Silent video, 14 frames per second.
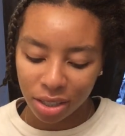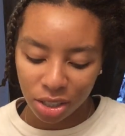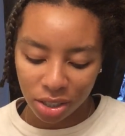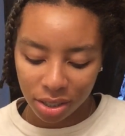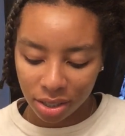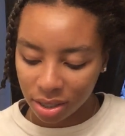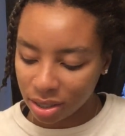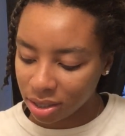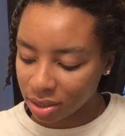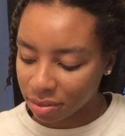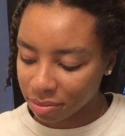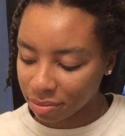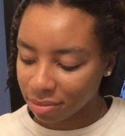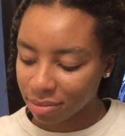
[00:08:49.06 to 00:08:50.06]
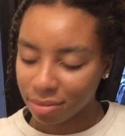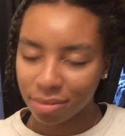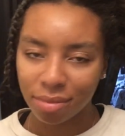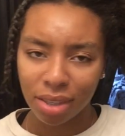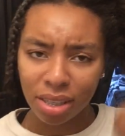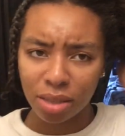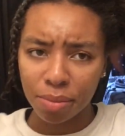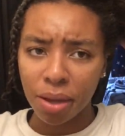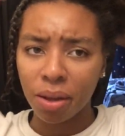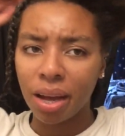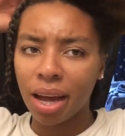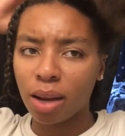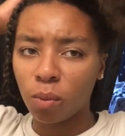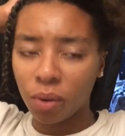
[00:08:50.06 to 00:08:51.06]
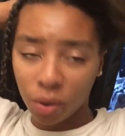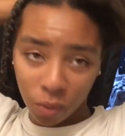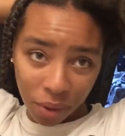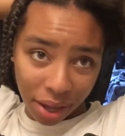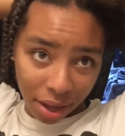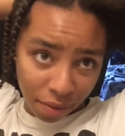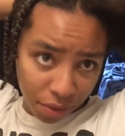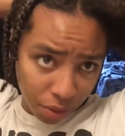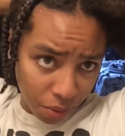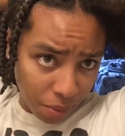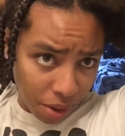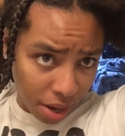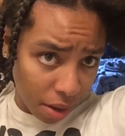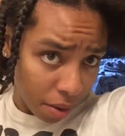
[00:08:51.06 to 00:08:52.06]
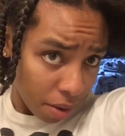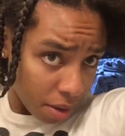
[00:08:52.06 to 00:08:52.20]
it just, the smell kind of went away after a while.